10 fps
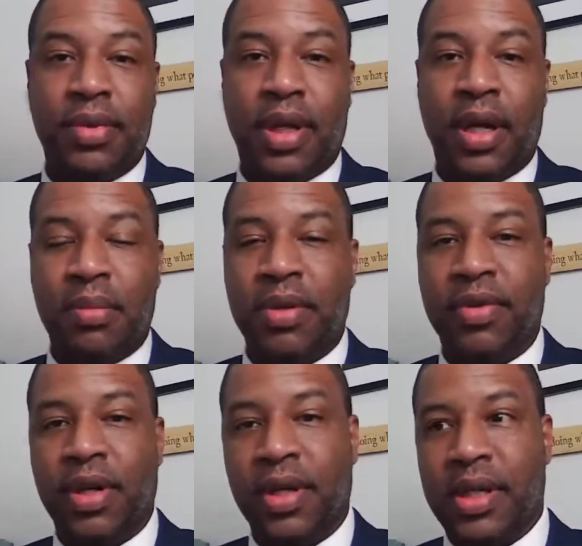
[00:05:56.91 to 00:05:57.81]
I'll be
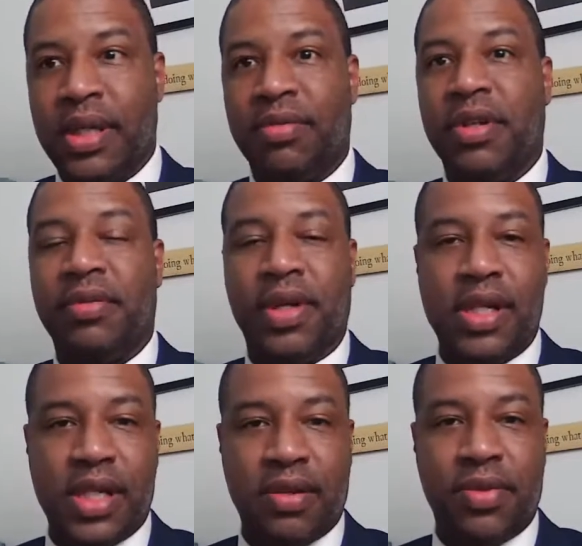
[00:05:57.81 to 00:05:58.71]
very honest. I felt
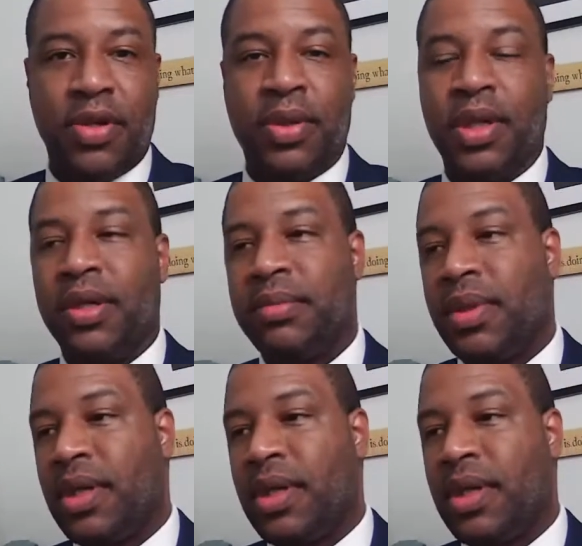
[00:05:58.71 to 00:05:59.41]
very safe down there.